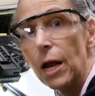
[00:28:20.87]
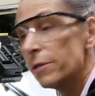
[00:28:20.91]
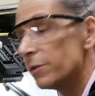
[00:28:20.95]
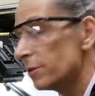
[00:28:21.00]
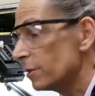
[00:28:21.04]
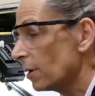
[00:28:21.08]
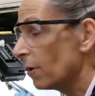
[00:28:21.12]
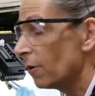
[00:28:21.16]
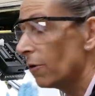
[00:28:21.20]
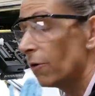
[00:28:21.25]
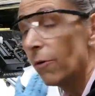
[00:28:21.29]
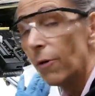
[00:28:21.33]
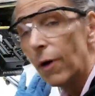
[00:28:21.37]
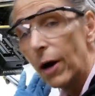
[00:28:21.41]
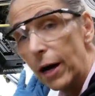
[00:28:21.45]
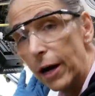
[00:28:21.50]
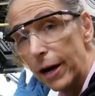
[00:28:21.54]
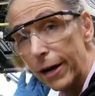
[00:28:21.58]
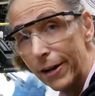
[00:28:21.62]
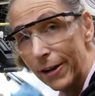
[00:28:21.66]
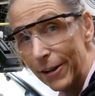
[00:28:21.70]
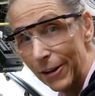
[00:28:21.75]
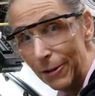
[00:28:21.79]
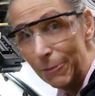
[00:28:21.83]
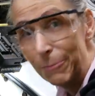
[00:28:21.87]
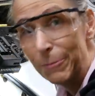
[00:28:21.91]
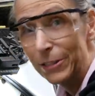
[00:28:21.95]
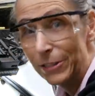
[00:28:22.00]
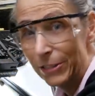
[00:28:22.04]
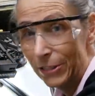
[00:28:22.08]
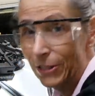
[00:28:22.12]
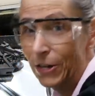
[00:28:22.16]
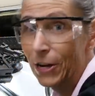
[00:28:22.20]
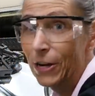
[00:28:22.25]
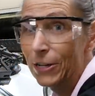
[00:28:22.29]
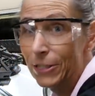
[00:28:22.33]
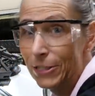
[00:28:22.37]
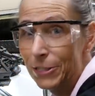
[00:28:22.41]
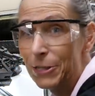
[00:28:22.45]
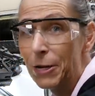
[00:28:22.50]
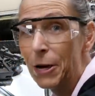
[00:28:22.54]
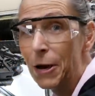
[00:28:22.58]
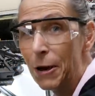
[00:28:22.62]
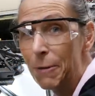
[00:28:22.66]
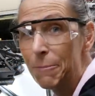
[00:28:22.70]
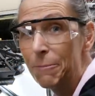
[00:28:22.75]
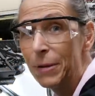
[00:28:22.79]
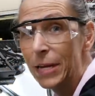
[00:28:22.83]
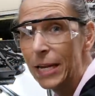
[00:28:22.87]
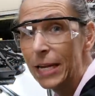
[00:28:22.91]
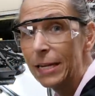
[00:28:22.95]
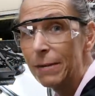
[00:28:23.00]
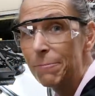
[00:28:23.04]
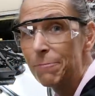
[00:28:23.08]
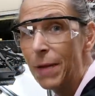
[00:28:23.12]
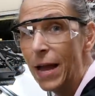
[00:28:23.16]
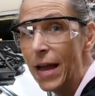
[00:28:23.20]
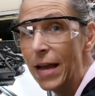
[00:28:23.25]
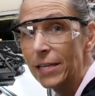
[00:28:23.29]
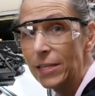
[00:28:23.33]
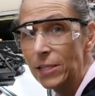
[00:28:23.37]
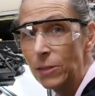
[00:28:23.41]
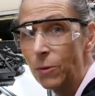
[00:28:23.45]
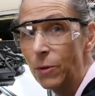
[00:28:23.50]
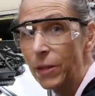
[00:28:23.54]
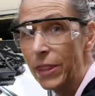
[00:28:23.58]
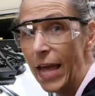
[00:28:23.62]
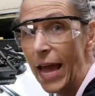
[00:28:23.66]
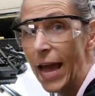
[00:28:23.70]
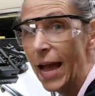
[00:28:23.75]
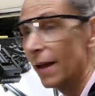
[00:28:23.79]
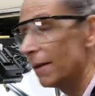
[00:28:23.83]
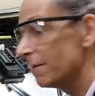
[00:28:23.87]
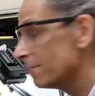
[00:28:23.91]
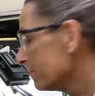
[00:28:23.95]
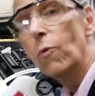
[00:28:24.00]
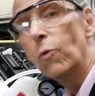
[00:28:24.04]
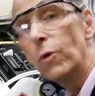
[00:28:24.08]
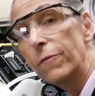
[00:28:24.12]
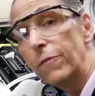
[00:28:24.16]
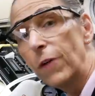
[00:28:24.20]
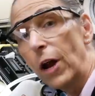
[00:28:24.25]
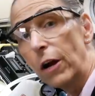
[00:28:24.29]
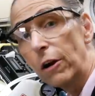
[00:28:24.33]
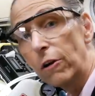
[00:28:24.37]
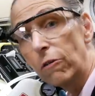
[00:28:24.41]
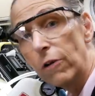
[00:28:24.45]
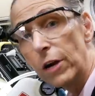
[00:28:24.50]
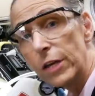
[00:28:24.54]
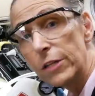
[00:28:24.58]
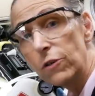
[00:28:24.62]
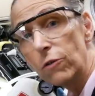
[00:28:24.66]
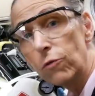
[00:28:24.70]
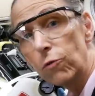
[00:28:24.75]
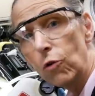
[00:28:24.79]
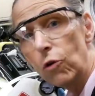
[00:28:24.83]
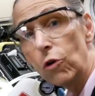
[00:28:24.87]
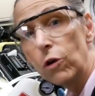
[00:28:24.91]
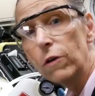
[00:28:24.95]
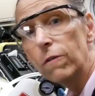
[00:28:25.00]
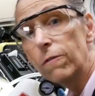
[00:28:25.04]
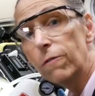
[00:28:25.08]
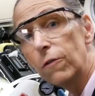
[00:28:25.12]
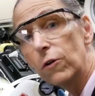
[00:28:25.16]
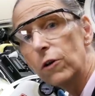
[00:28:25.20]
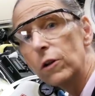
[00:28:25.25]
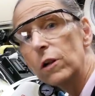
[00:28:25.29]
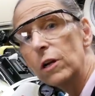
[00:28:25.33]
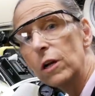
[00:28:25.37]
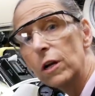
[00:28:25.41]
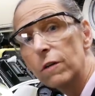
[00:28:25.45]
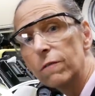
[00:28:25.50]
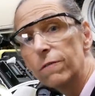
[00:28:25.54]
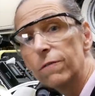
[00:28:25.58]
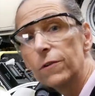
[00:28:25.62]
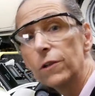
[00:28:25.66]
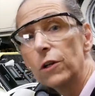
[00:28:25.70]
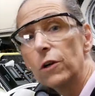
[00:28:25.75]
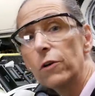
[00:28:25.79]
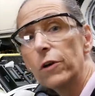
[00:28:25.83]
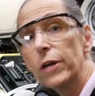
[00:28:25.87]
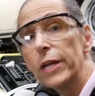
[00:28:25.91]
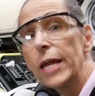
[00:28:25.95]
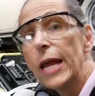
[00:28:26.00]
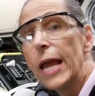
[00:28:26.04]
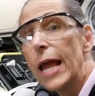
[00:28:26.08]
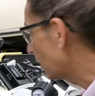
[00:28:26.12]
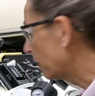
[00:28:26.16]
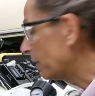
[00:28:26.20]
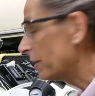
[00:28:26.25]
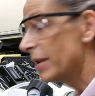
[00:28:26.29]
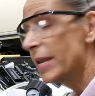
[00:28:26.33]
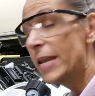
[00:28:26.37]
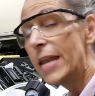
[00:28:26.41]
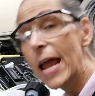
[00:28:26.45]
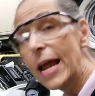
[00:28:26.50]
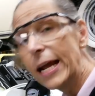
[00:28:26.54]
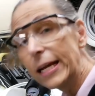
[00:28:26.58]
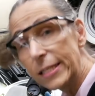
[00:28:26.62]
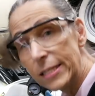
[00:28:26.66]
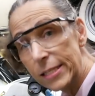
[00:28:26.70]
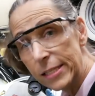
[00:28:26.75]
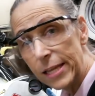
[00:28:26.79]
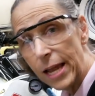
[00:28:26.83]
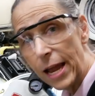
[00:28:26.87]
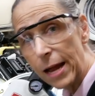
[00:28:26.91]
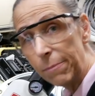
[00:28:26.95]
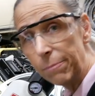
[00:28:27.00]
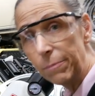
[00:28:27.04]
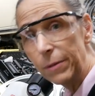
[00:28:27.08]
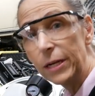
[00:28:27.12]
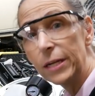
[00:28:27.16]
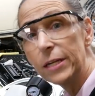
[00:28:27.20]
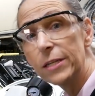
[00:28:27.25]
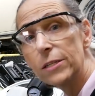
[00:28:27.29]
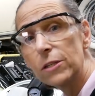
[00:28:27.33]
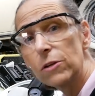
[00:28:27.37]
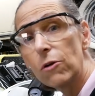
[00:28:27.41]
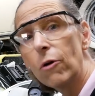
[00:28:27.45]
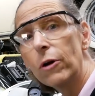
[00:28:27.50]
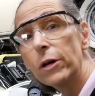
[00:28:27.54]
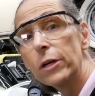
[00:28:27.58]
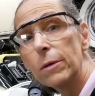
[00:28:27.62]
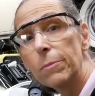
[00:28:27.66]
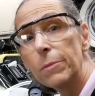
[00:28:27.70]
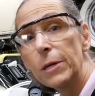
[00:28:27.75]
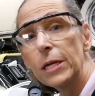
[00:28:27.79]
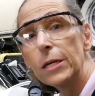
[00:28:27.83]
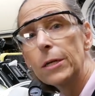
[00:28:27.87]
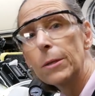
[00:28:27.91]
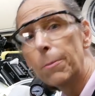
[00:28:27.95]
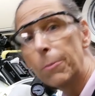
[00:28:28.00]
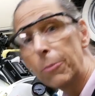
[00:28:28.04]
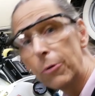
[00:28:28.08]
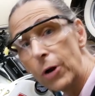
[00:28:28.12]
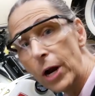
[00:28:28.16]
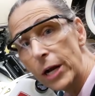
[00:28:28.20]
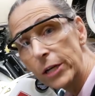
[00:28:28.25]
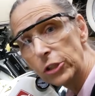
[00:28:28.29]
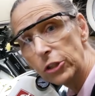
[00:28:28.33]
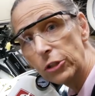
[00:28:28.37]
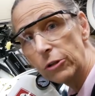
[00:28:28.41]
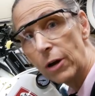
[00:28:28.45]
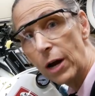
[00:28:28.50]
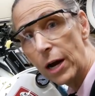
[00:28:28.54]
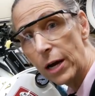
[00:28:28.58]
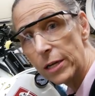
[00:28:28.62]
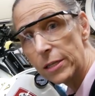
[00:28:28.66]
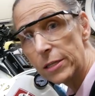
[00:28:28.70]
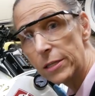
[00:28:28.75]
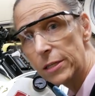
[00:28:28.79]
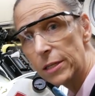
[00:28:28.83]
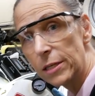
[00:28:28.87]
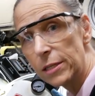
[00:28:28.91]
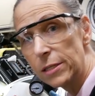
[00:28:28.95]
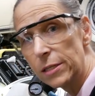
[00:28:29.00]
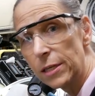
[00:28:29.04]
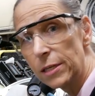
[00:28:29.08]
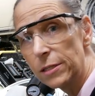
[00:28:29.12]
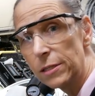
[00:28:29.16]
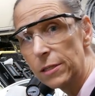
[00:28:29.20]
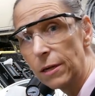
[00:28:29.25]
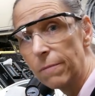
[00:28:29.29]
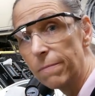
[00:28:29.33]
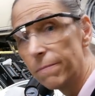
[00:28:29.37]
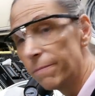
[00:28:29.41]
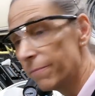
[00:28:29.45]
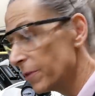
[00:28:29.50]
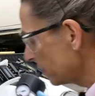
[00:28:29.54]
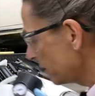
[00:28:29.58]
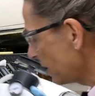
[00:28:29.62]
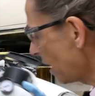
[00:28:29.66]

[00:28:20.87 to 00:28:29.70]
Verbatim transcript: So I almost caused a big mess with that. We've got our reservoir full of fluid. Our next step is going to be to pressurize the system.